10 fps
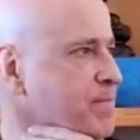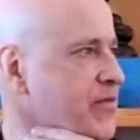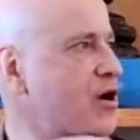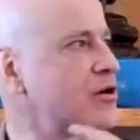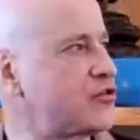
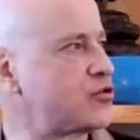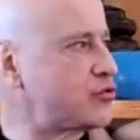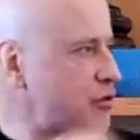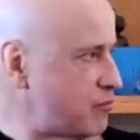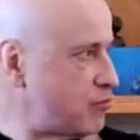The Heart
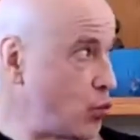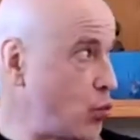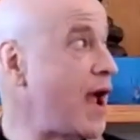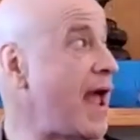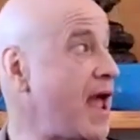Sutra
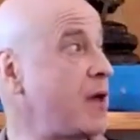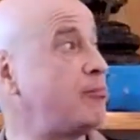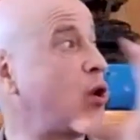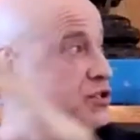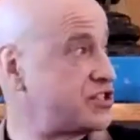way
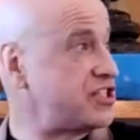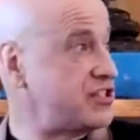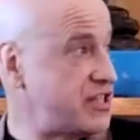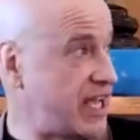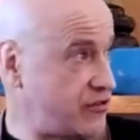
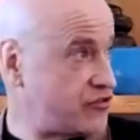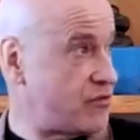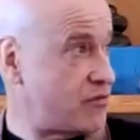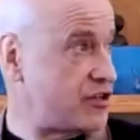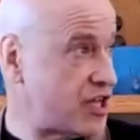
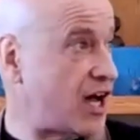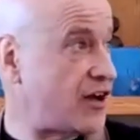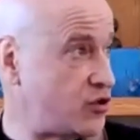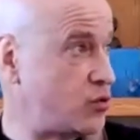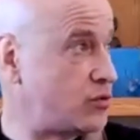post-dates the
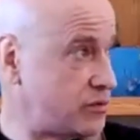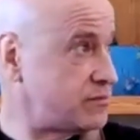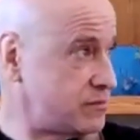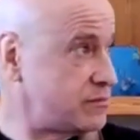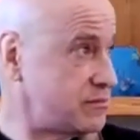Dhatu
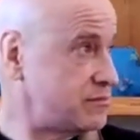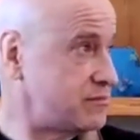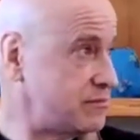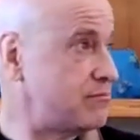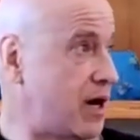
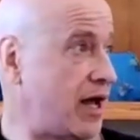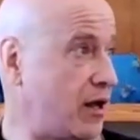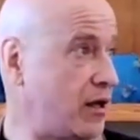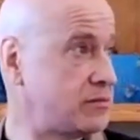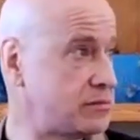model,